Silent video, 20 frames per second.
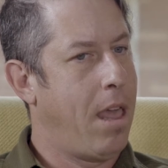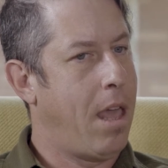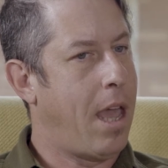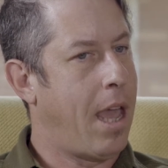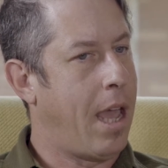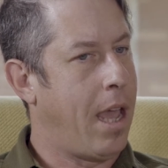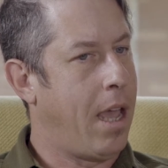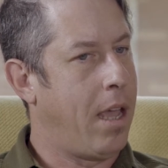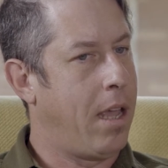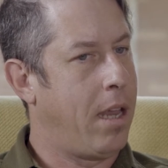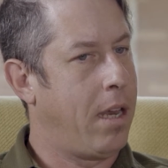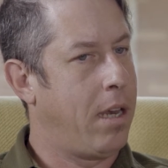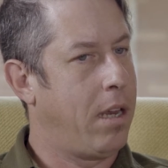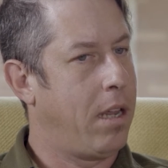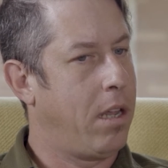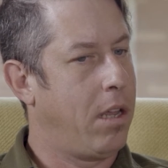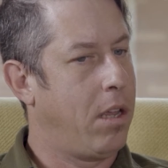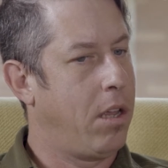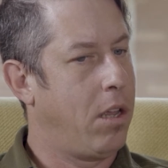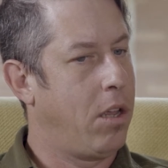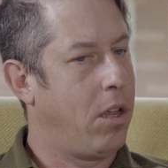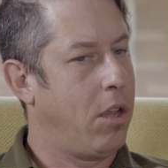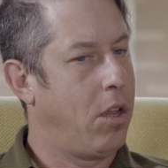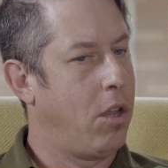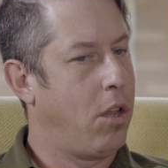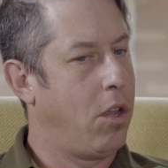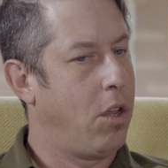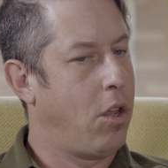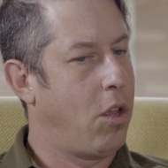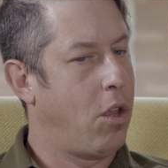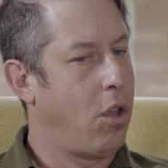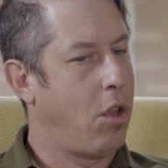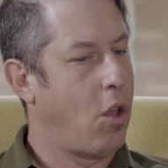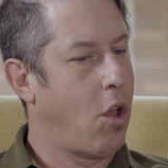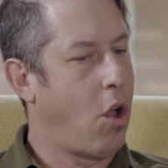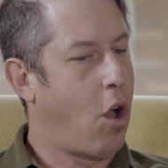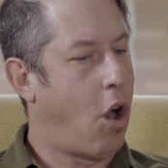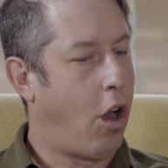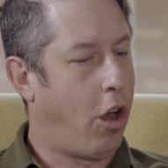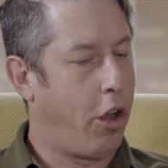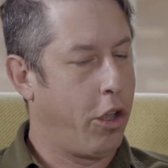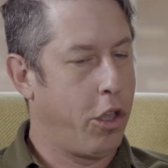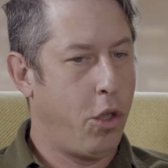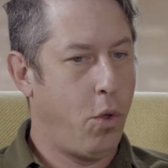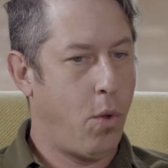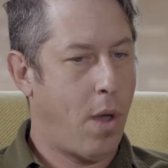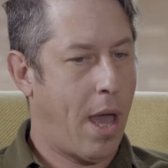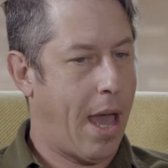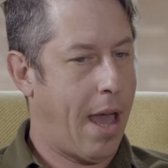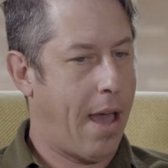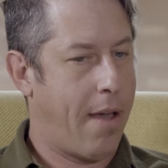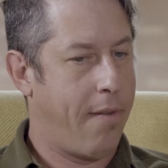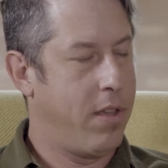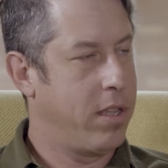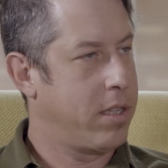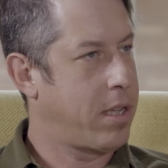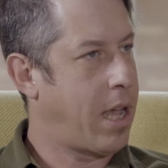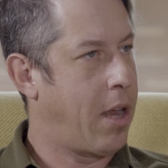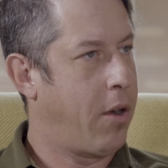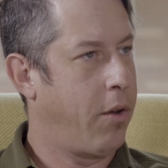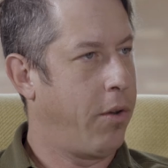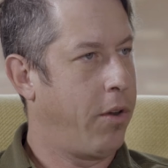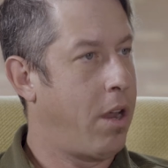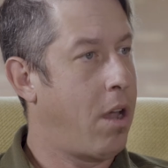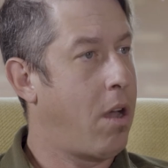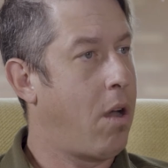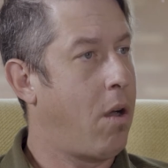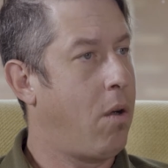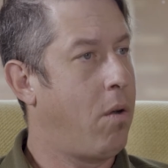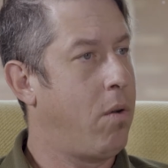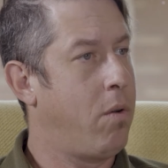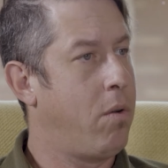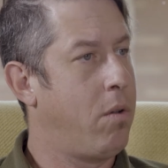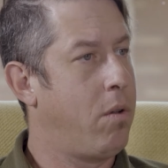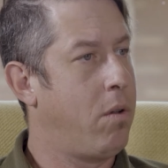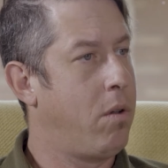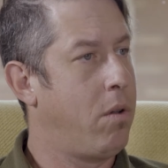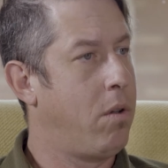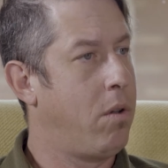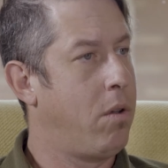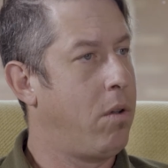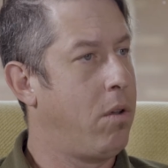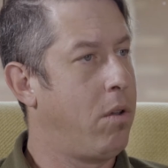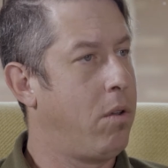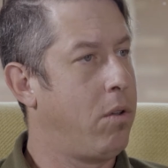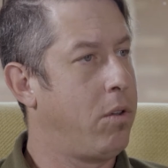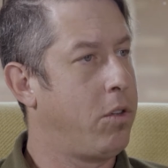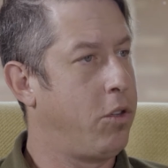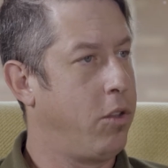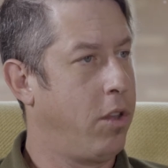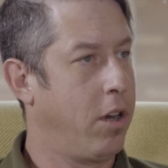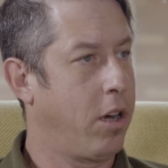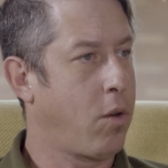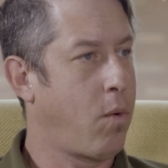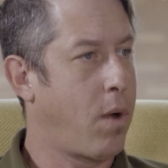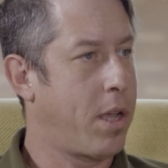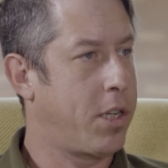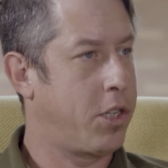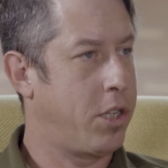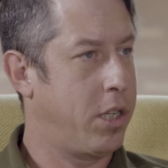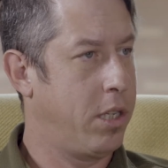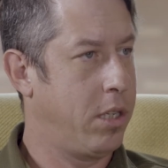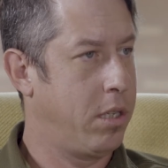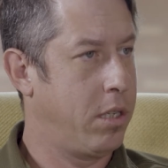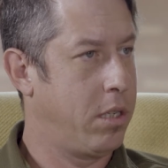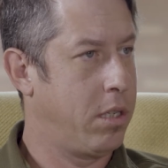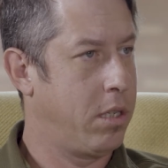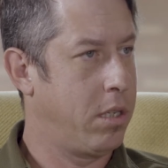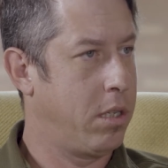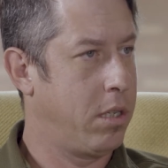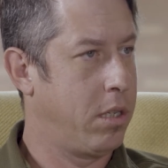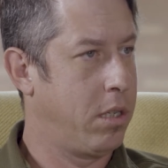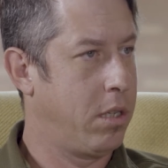and all you have is I don't know to their questions,